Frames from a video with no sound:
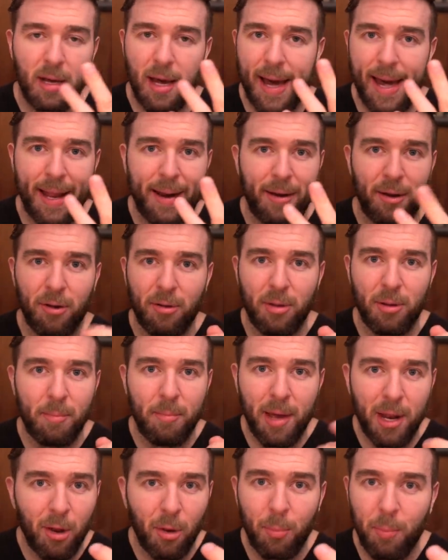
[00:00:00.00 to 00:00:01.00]
I don't know, the
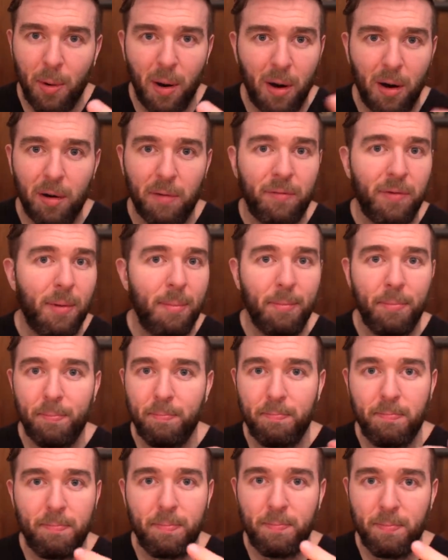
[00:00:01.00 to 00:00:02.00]
middle part from
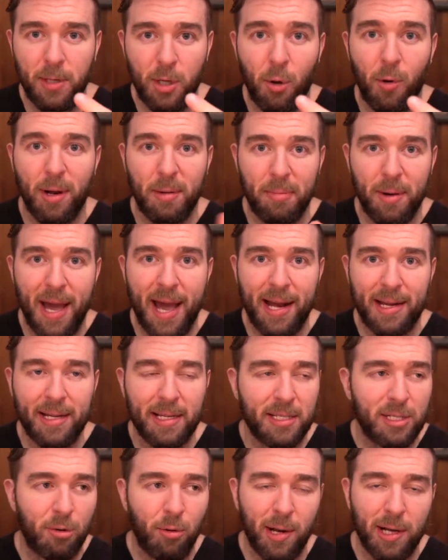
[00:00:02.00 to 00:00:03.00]
going back
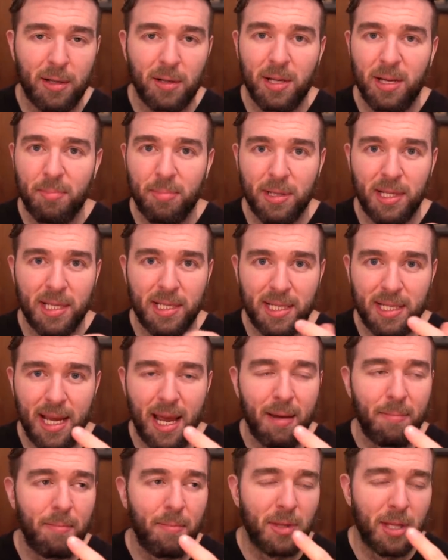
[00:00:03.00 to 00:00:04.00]
as quickly, but
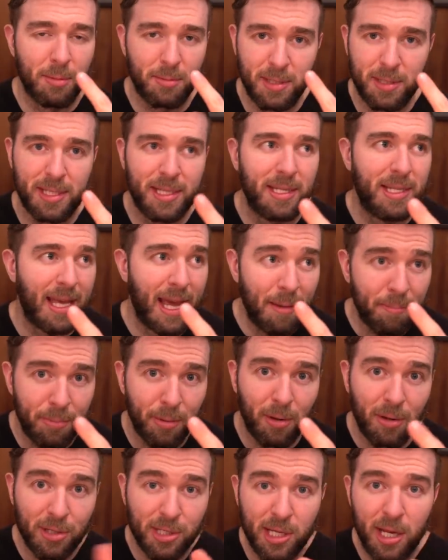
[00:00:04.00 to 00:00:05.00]
the
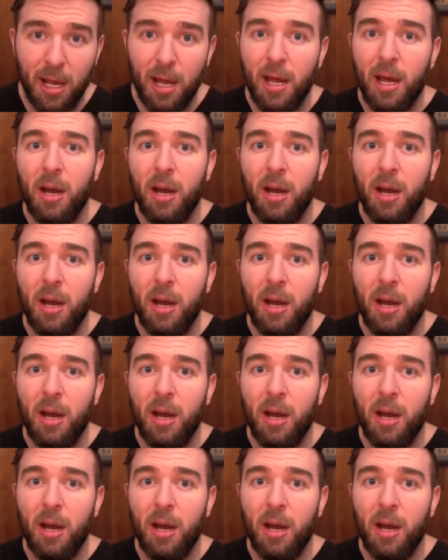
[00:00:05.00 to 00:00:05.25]
temples,